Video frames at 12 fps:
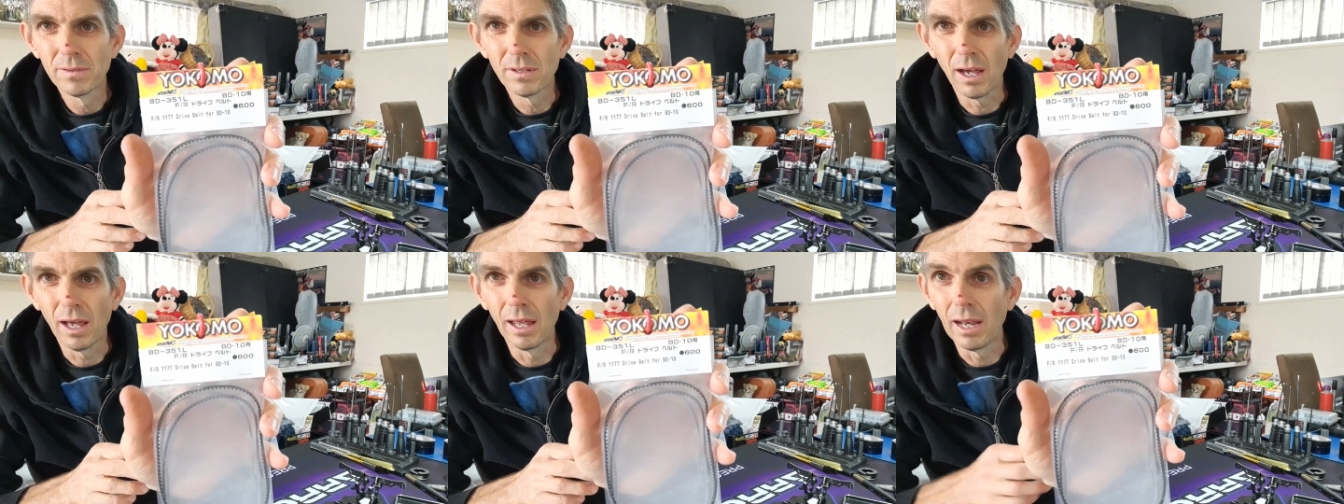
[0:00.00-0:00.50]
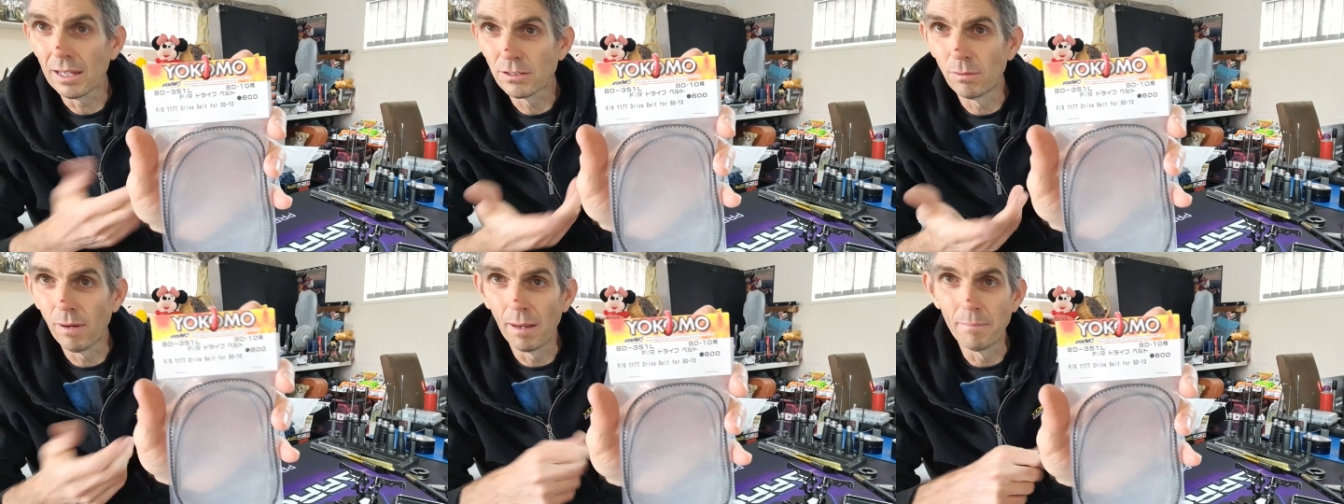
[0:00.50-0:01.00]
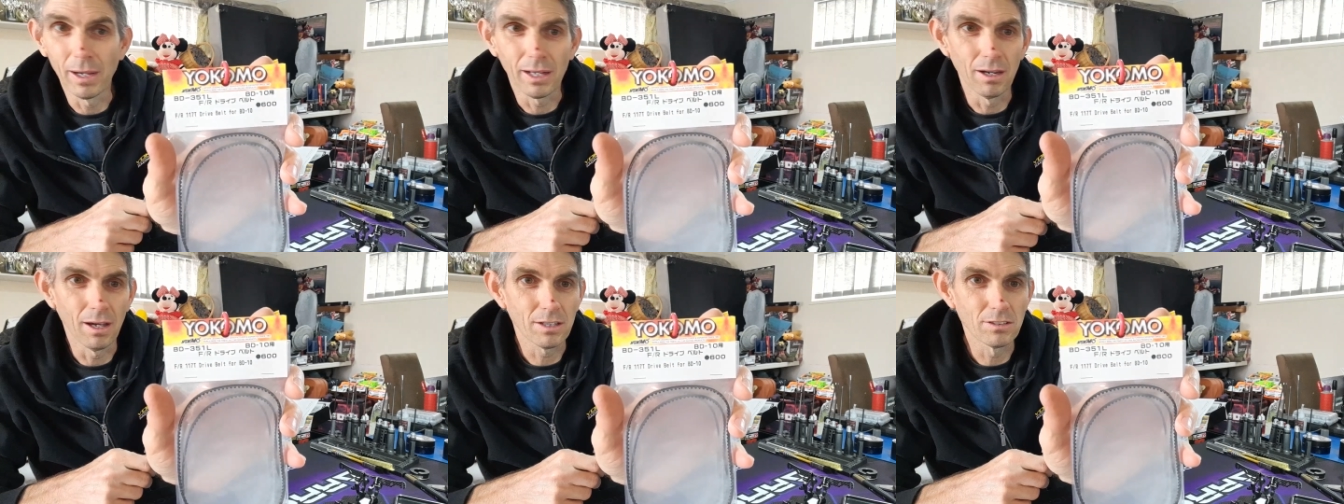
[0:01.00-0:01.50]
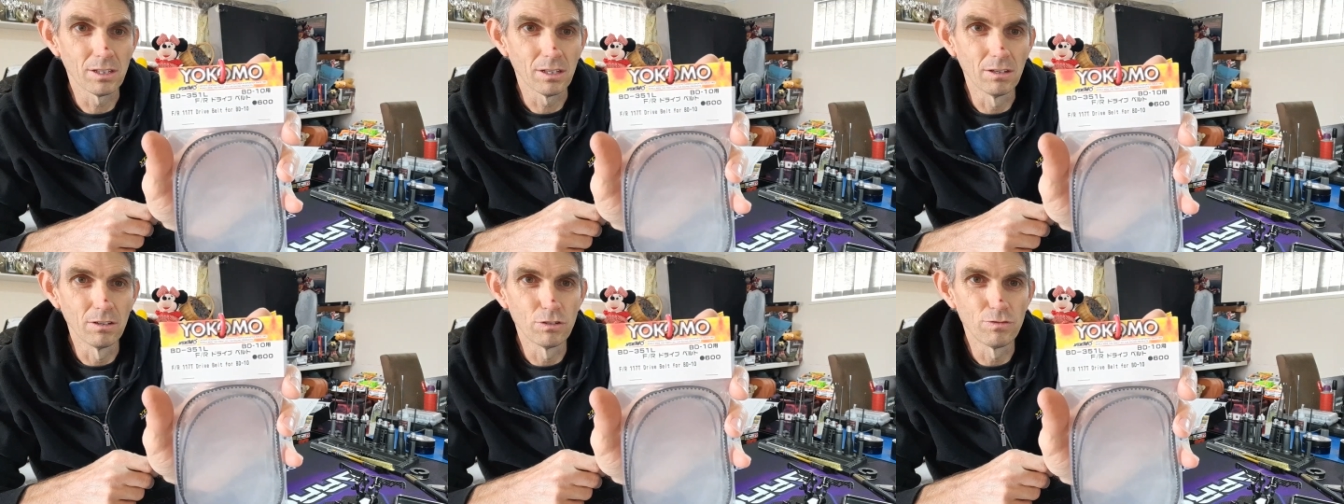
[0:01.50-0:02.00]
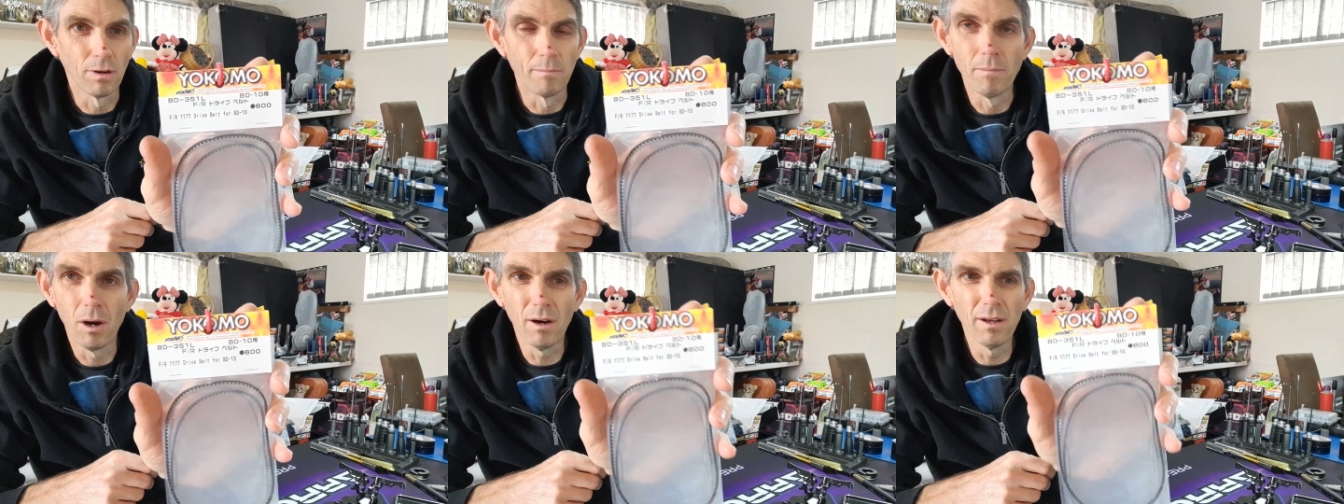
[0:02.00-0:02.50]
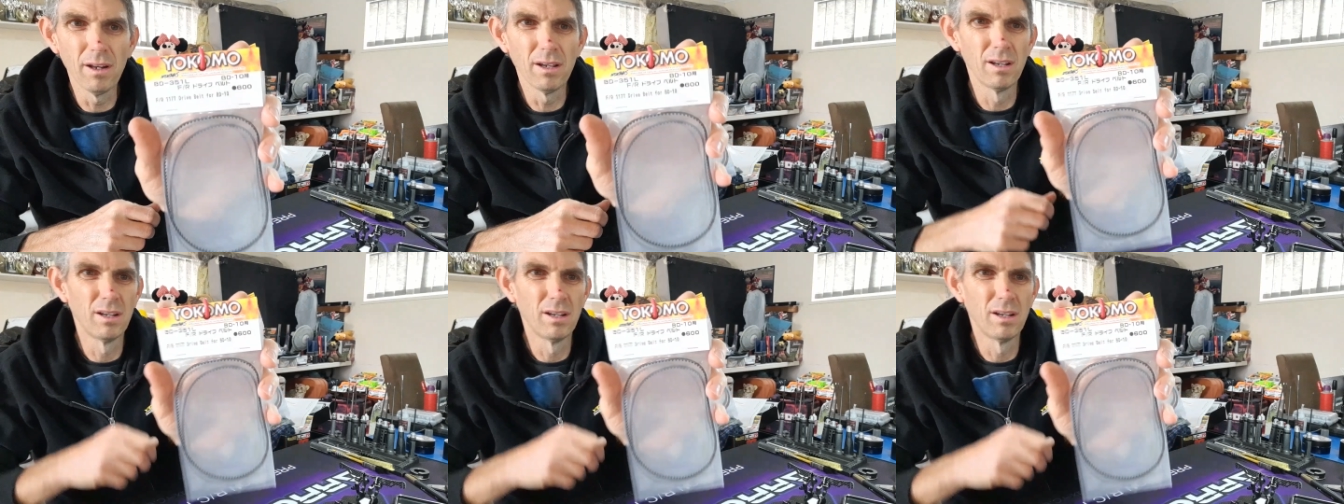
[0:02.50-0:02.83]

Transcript: So that's the one Mick likes to use for mod.